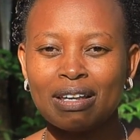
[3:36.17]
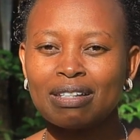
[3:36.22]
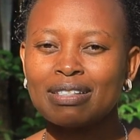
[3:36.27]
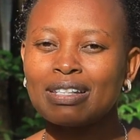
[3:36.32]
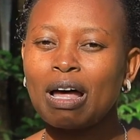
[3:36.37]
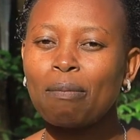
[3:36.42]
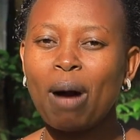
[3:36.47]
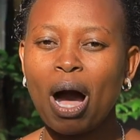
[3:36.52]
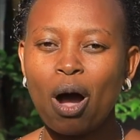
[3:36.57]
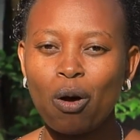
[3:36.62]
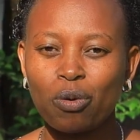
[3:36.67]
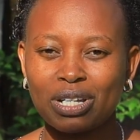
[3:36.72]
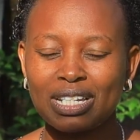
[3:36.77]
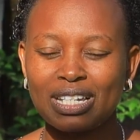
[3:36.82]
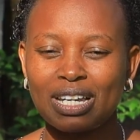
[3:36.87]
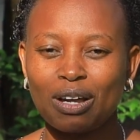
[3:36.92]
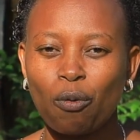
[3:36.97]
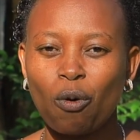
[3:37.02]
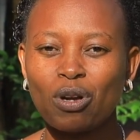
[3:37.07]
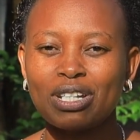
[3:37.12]
surmount
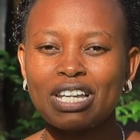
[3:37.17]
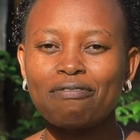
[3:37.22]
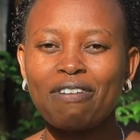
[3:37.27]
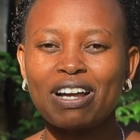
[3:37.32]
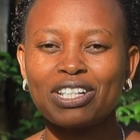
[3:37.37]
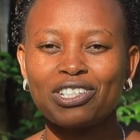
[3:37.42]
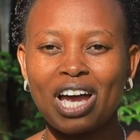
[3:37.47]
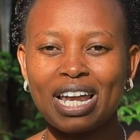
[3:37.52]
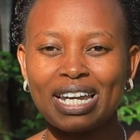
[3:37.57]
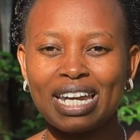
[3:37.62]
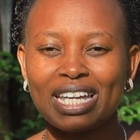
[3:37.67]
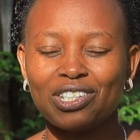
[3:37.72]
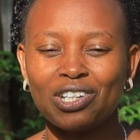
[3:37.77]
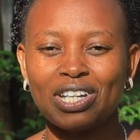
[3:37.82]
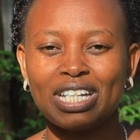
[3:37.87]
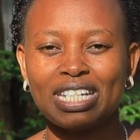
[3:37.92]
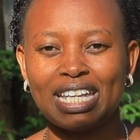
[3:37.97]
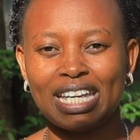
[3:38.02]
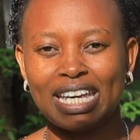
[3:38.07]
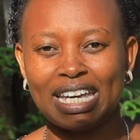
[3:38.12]
whatever challenge
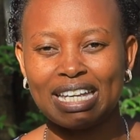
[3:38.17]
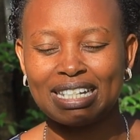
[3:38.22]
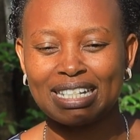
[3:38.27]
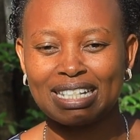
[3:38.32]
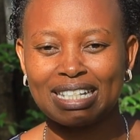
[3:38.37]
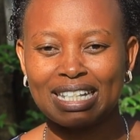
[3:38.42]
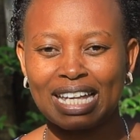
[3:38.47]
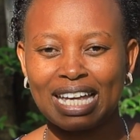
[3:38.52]
it is.